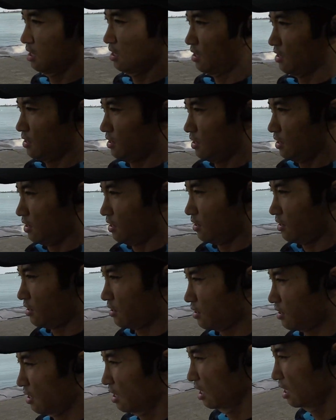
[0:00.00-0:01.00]
just shorts and a
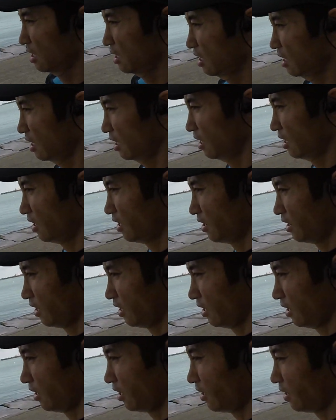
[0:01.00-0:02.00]
t-shirt
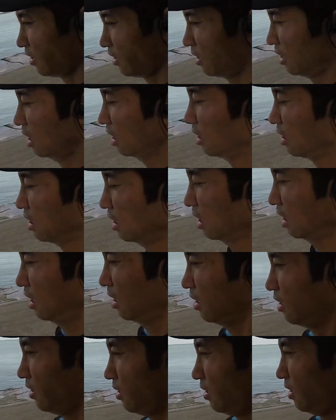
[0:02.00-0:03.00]
running out there. I
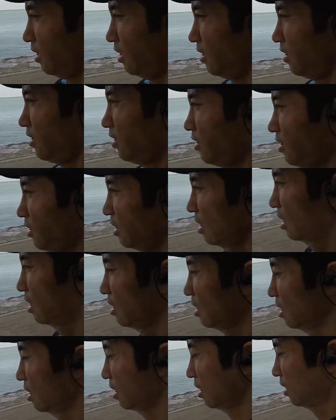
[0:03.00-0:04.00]
wanted it to be a little bit
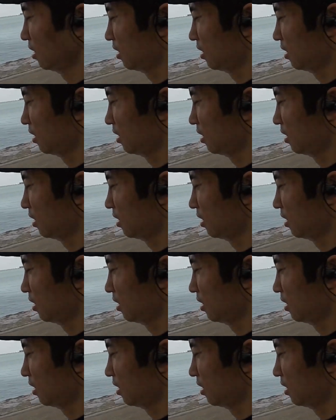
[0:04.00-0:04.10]
more of a